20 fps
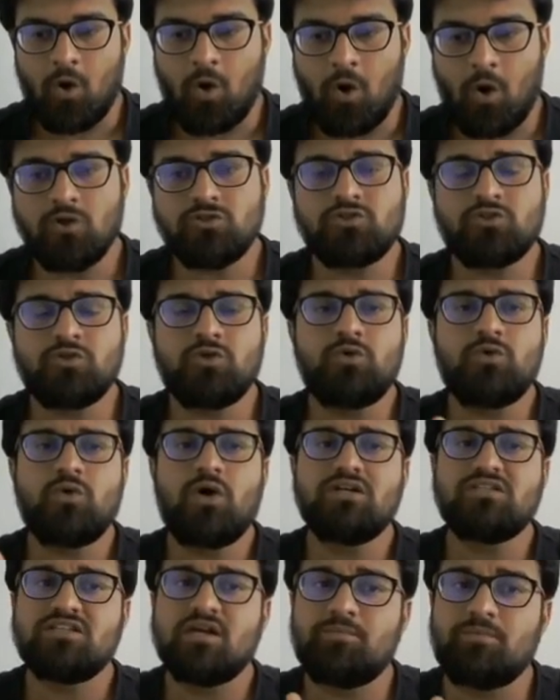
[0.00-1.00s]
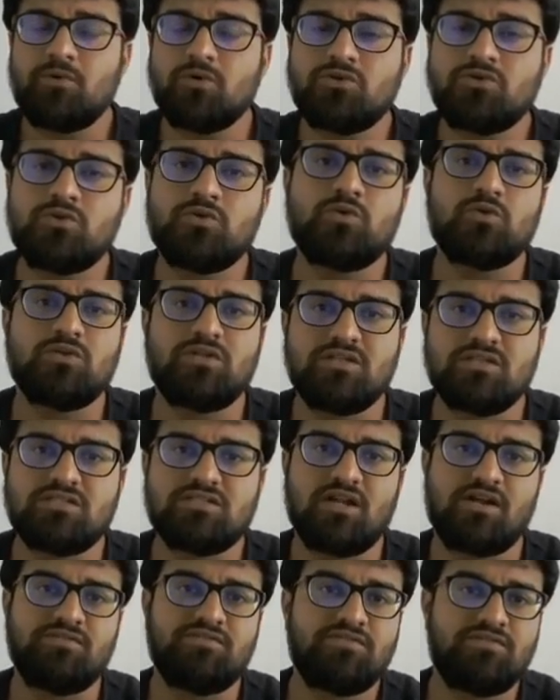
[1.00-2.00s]
Also, you are supposed to know this
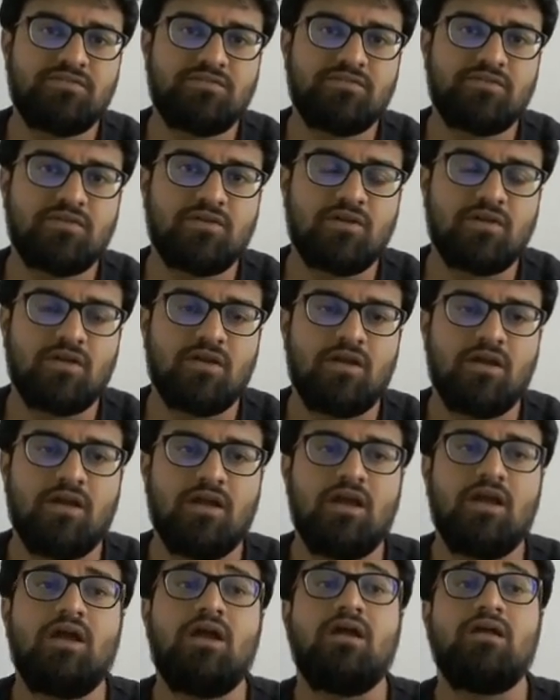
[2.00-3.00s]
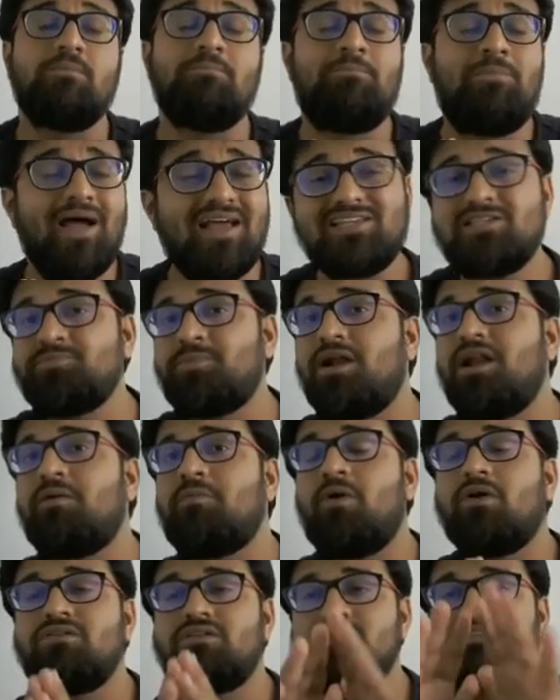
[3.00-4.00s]
stuff. Best part
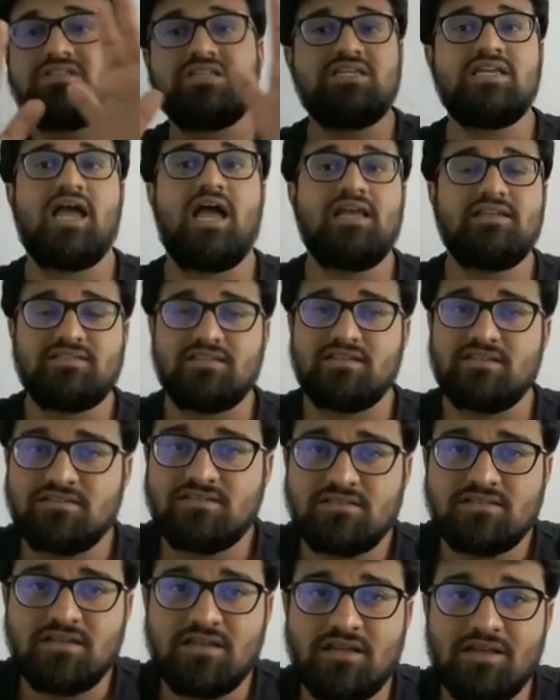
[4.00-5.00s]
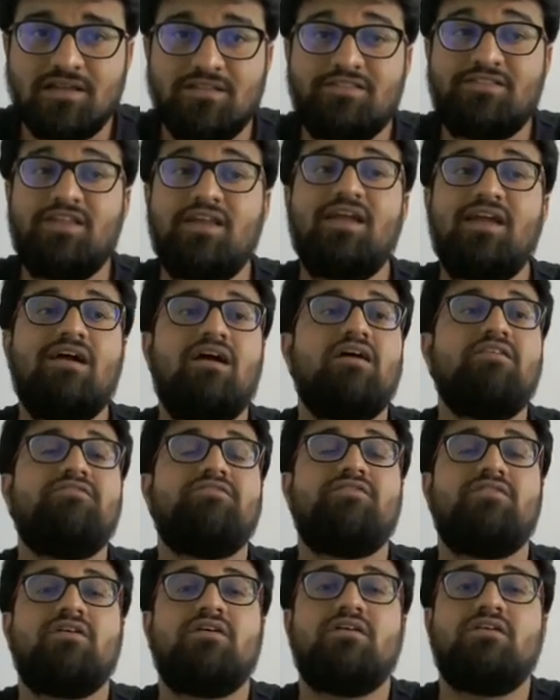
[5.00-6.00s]
about this E I S is they have
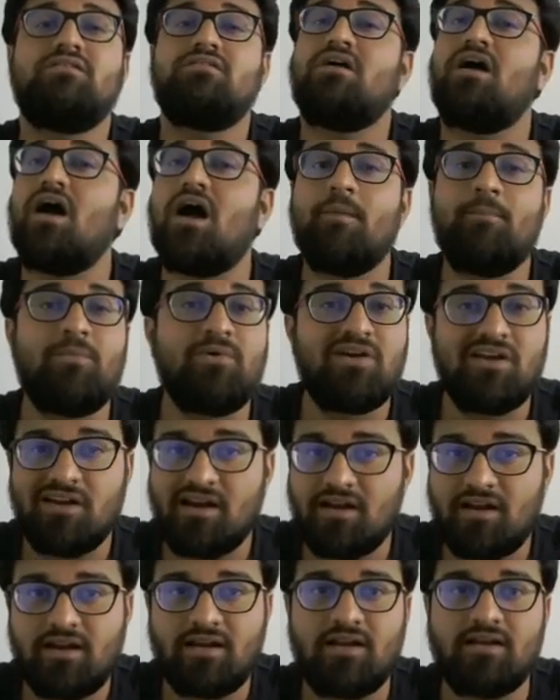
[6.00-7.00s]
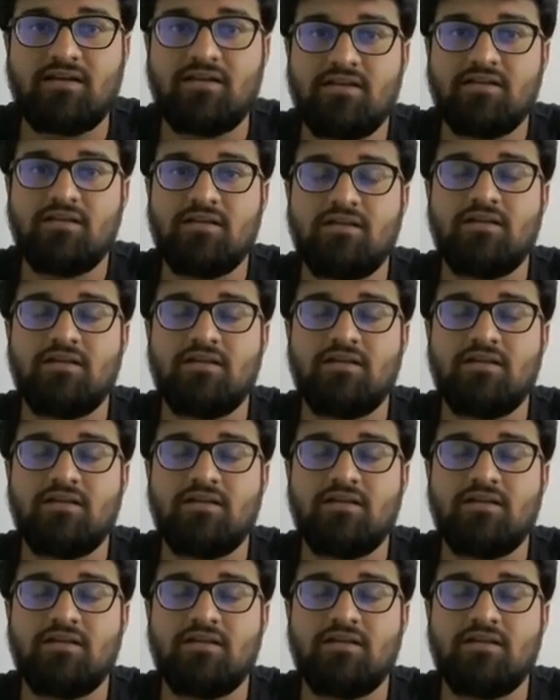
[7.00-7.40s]
upgraded it.